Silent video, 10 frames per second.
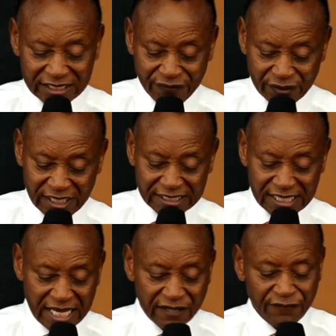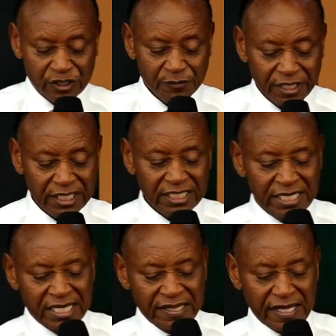for us. A thankful spirit
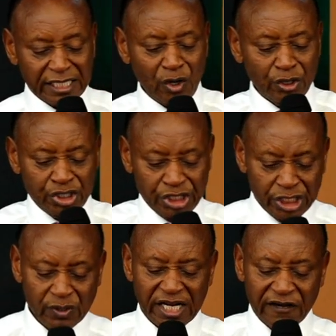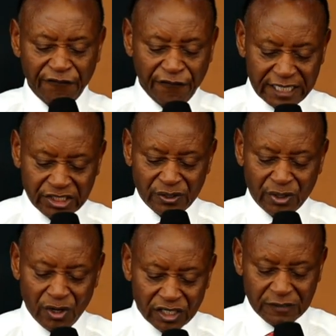that continually reflects on
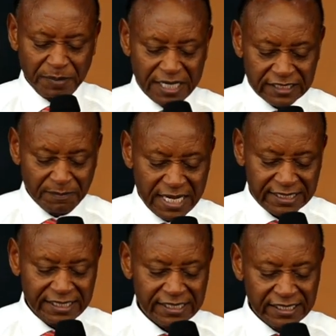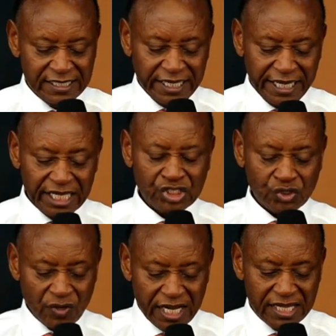God's past mercies is
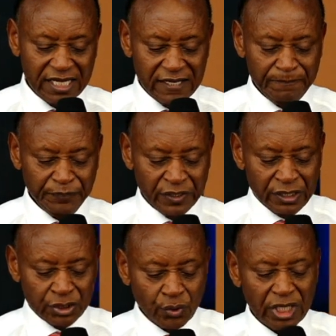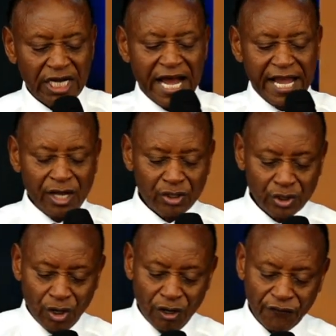strengthened to rely on
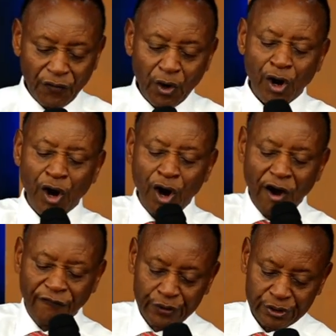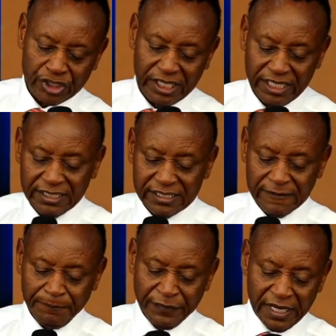God for all future needs
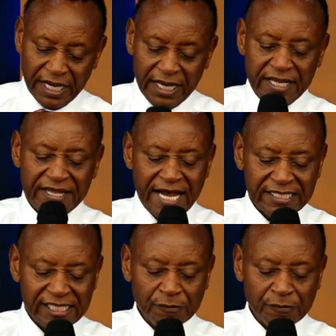and thus is